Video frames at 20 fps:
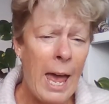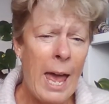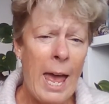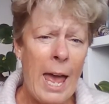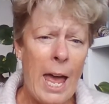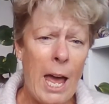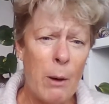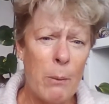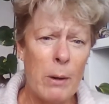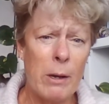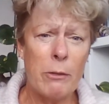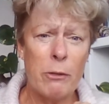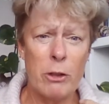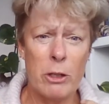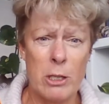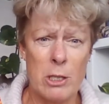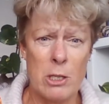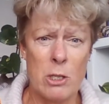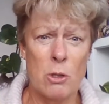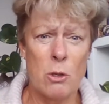However,
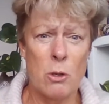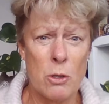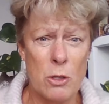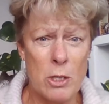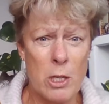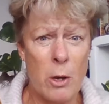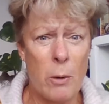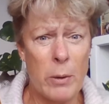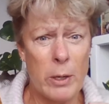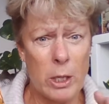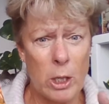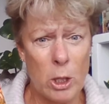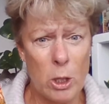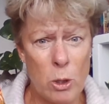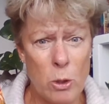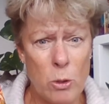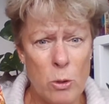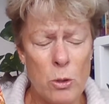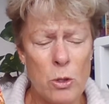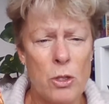it is also an
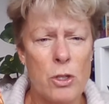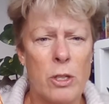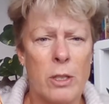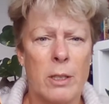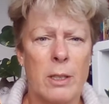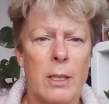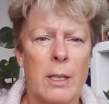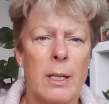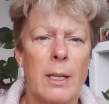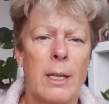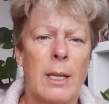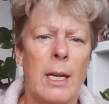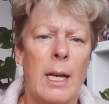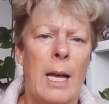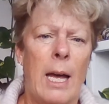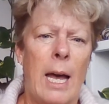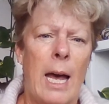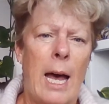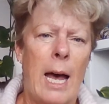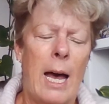illusion.
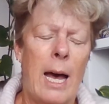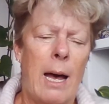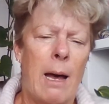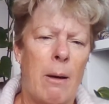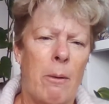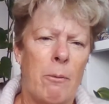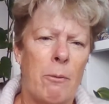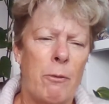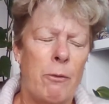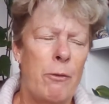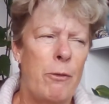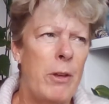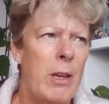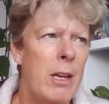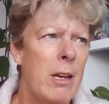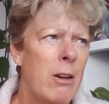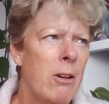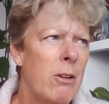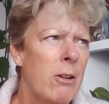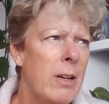
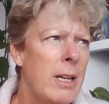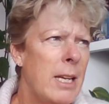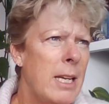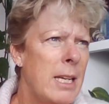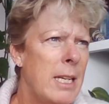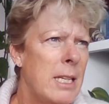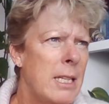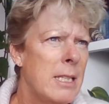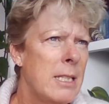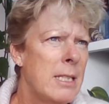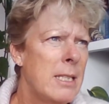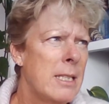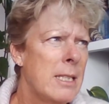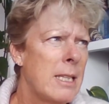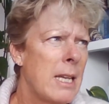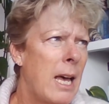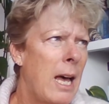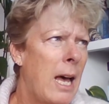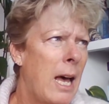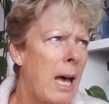Fear is
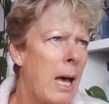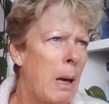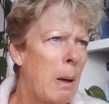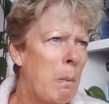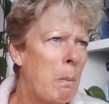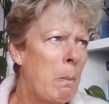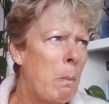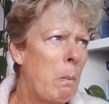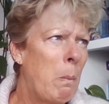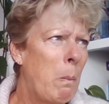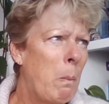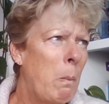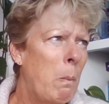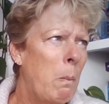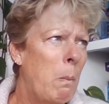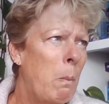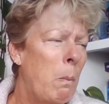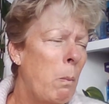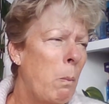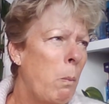
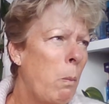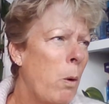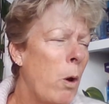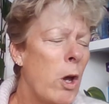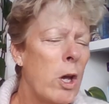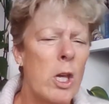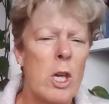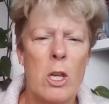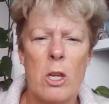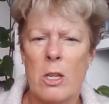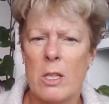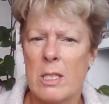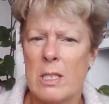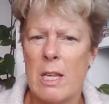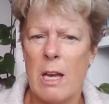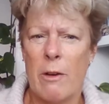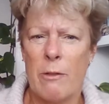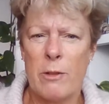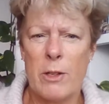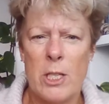working
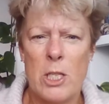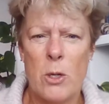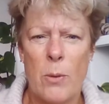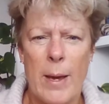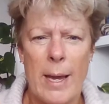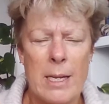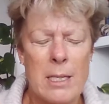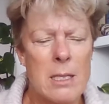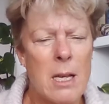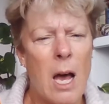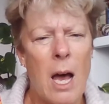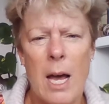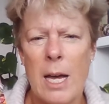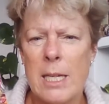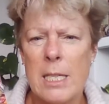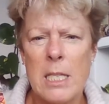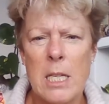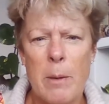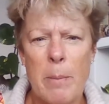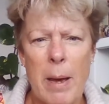yourself into
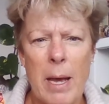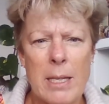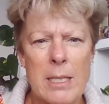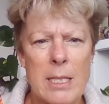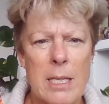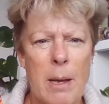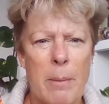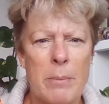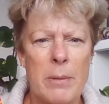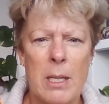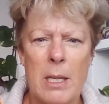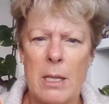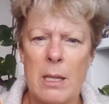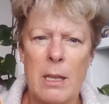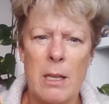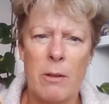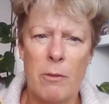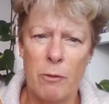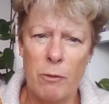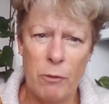anxiety about something
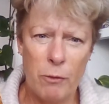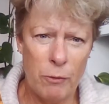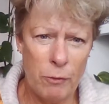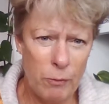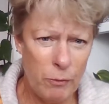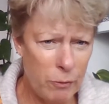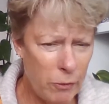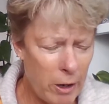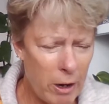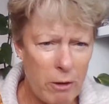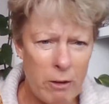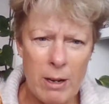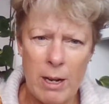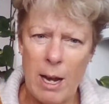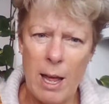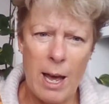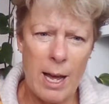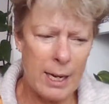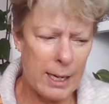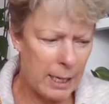that very
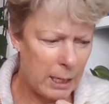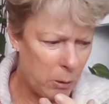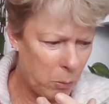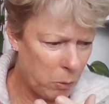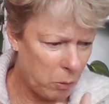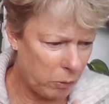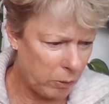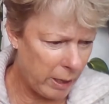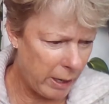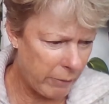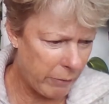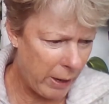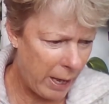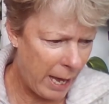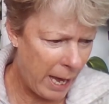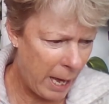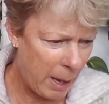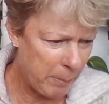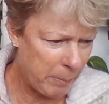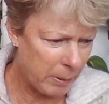likely will never
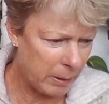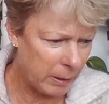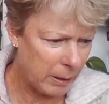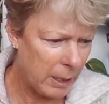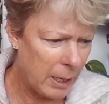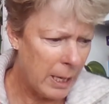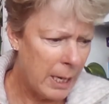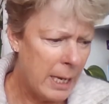happen.